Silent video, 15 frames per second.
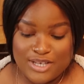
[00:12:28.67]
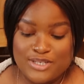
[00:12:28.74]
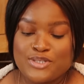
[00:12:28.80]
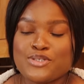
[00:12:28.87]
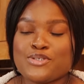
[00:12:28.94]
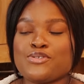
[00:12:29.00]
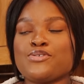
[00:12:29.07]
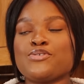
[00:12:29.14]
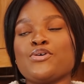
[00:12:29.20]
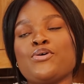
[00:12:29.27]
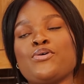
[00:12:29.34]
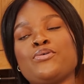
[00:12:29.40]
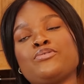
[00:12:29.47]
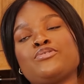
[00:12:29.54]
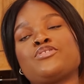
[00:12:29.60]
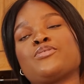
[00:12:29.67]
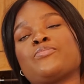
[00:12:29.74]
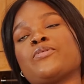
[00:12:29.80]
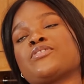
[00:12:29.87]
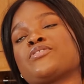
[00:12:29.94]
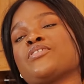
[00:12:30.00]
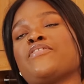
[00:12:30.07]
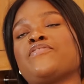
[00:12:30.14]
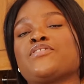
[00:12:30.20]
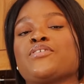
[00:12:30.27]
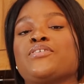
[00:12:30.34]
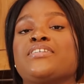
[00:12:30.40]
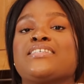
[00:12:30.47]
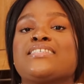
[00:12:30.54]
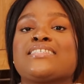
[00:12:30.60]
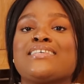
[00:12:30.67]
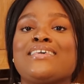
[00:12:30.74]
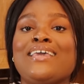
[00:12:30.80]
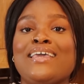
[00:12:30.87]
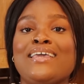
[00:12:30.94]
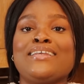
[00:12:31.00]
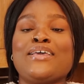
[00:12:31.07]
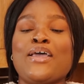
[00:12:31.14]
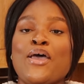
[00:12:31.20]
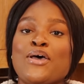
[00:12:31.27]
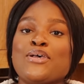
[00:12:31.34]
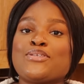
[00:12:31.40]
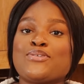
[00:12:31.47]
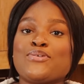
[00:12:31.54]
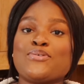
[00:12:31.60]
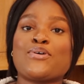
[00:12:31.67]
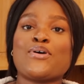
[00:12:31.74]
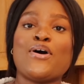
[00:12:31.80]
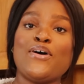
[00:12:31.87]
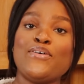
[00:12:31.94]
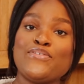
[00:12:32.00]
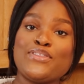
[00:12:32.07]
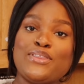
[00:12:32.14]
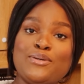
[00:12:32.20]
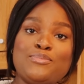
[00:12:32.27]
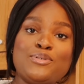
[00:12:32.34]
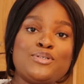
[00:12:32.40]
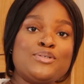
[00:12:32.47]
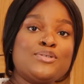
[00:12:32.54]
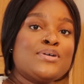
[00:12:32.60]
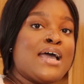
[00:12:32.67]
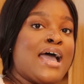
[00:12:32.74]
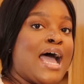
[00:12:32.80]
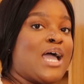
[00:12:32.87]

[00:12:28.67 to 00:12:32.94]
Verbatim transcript: so super soft on the skin so comfortable